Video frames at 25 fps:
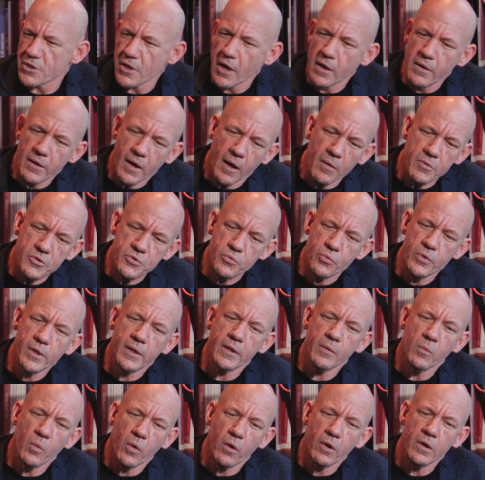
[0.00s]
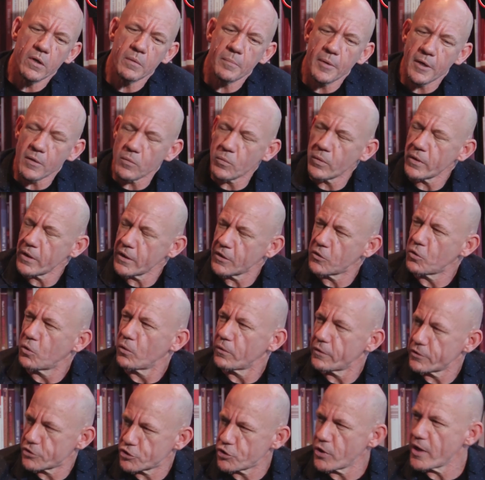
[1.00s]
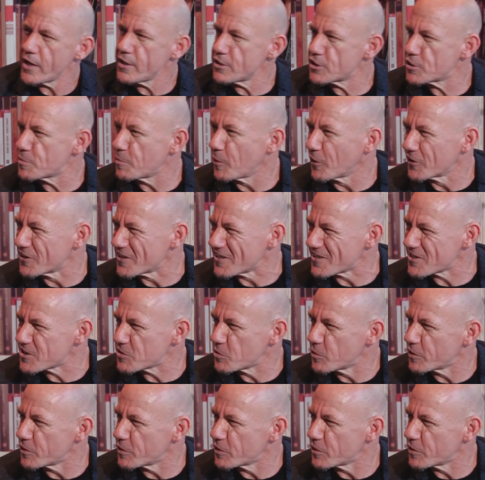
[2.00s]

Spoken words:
I was really worried about what I call the train spotters.